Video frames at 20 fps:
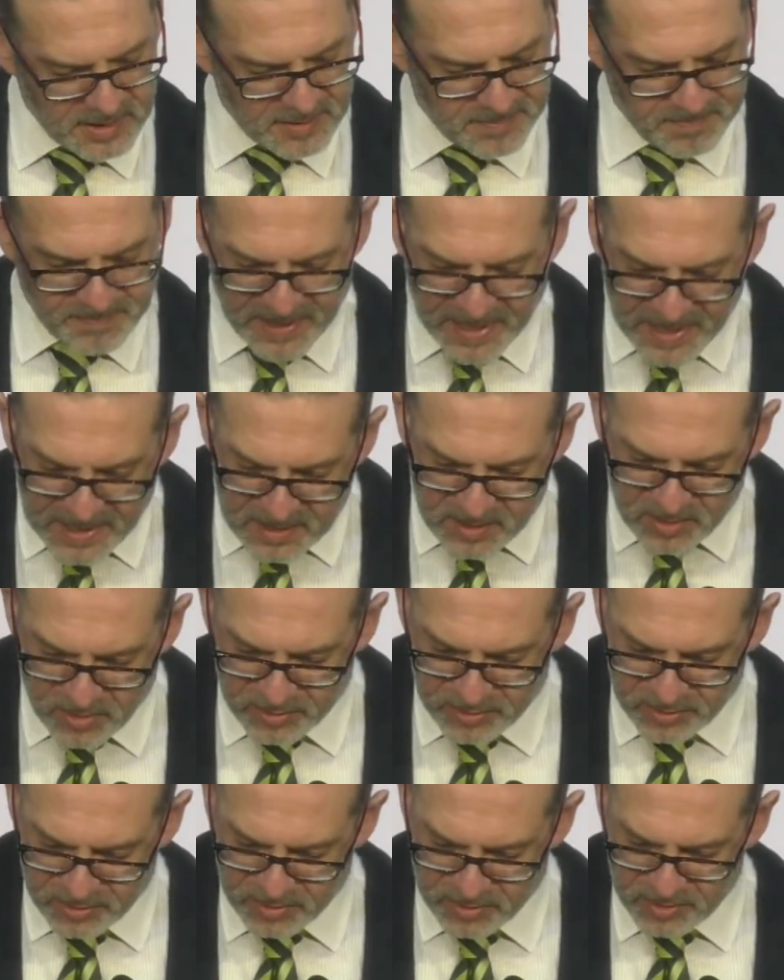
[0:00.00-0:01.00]
depend
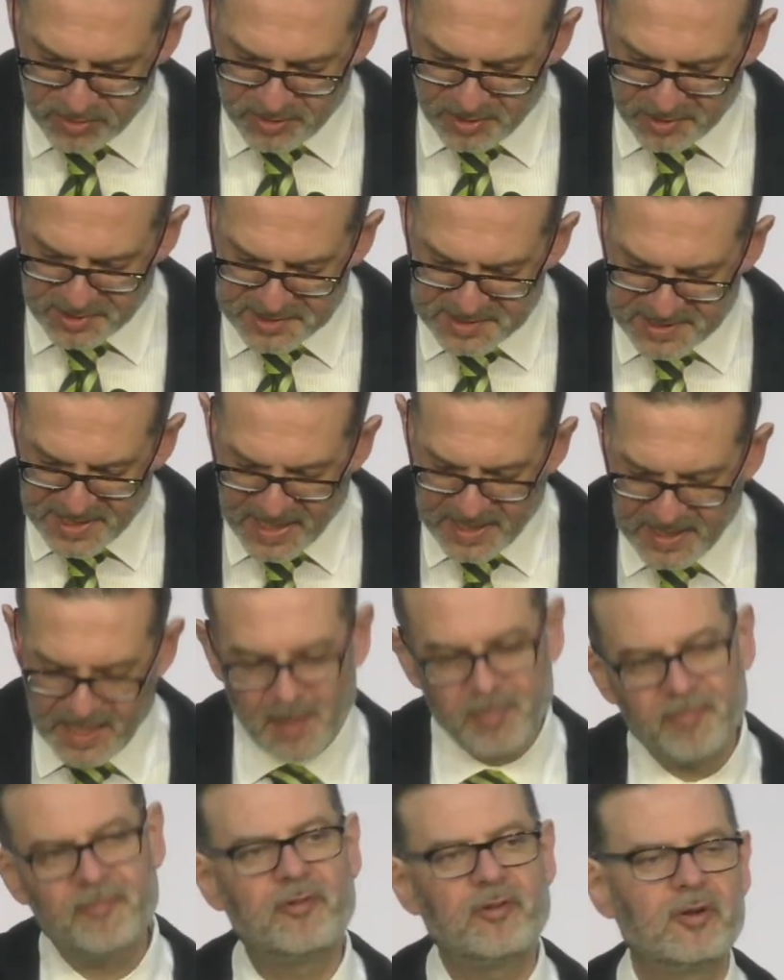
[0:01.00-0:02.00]
on you to stand
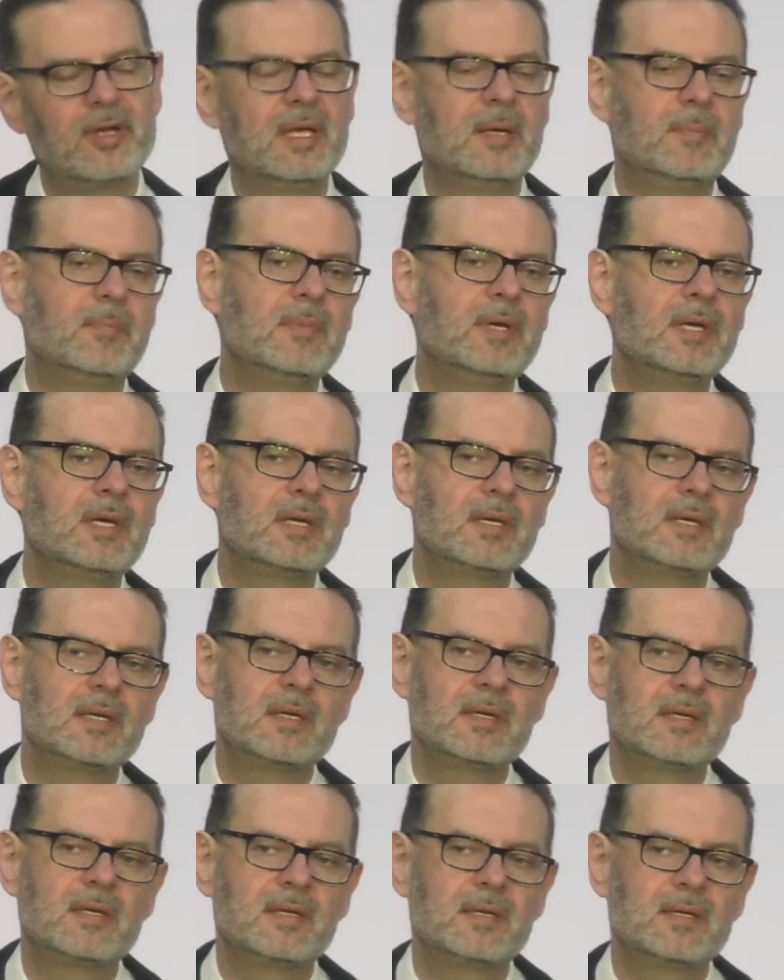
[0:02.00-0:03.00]
up for him
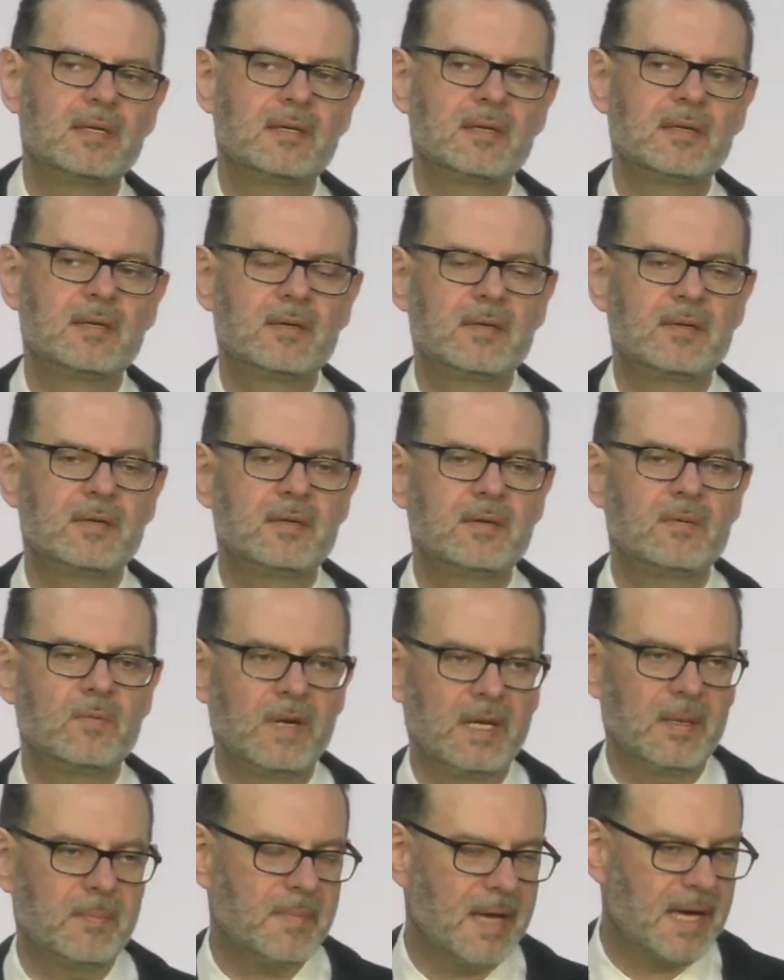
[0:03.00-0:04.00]

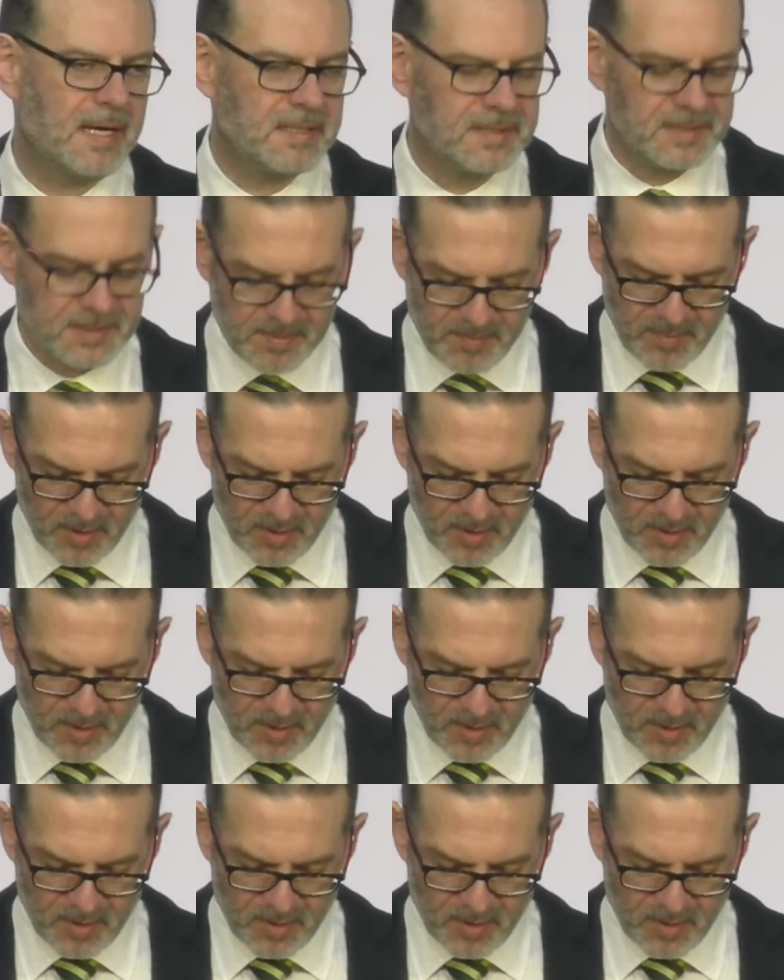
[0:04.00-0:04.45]
when it matters the